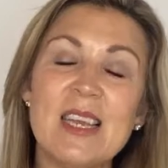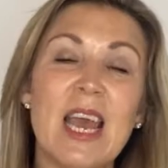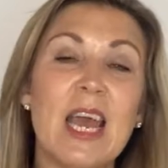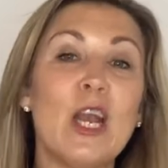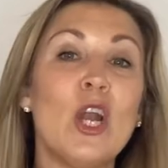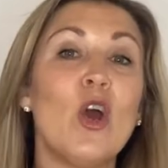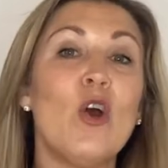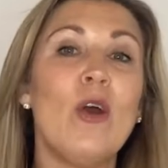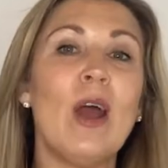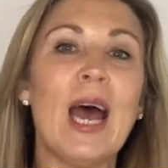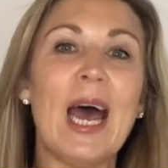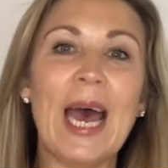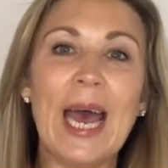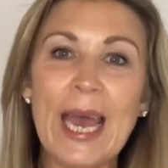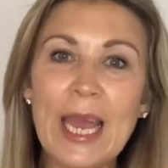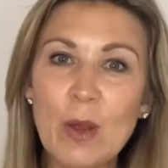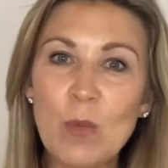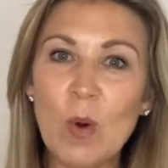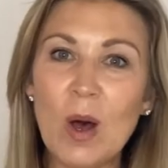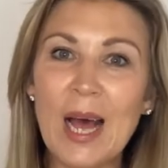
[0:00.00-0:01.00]
can go
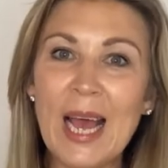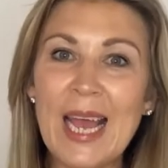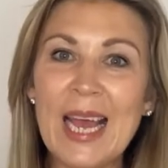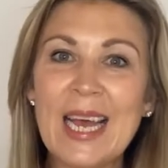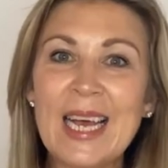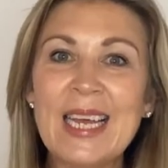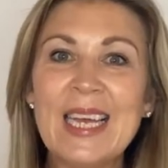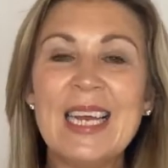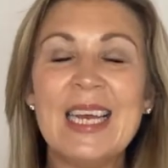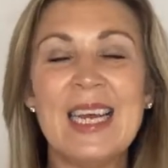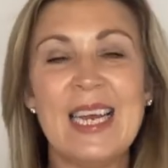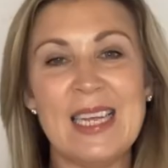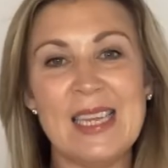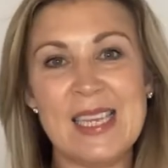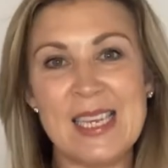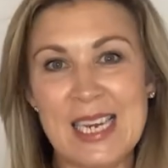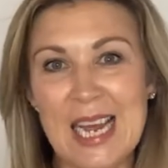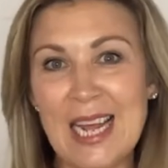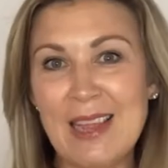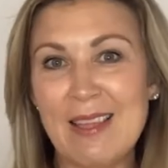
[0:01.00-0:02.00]
haywire and
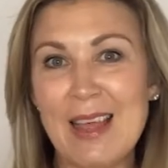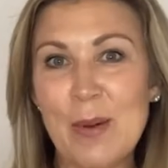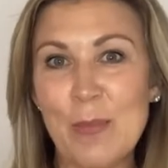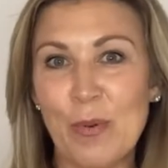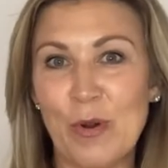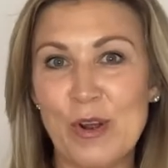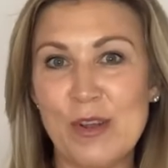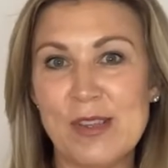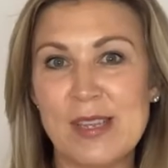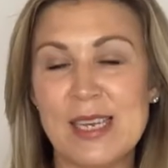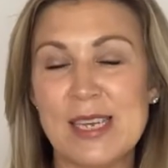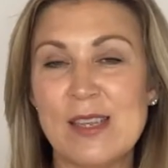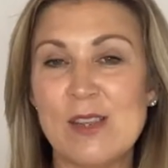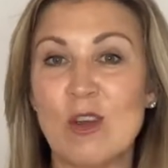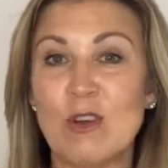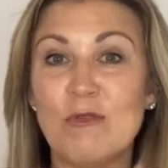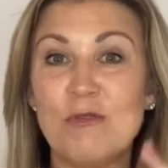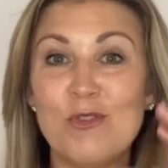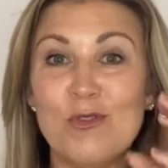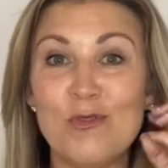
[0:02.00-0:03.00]
start that process
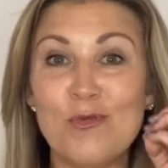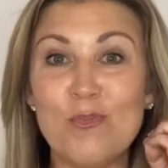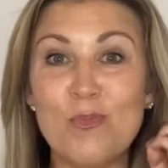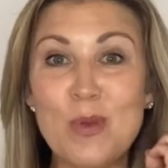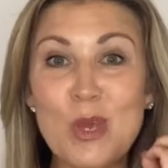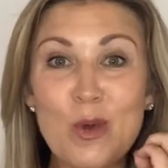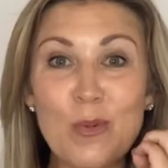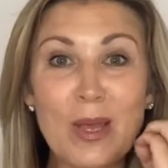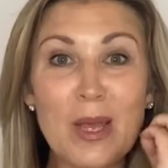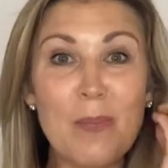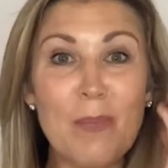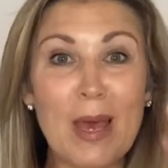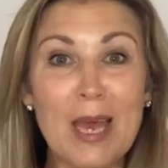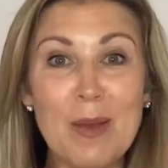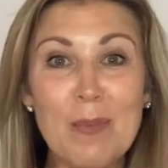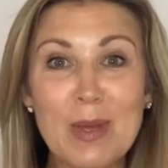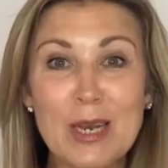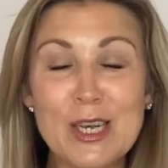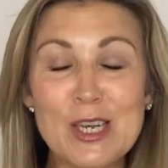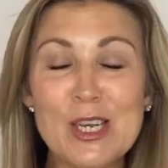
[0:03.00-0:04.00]
of spewing
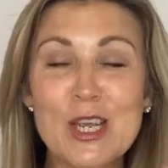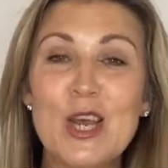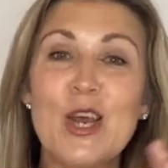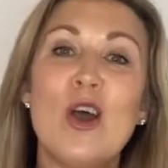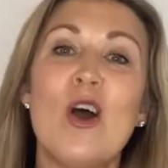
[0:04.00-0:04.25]
pigment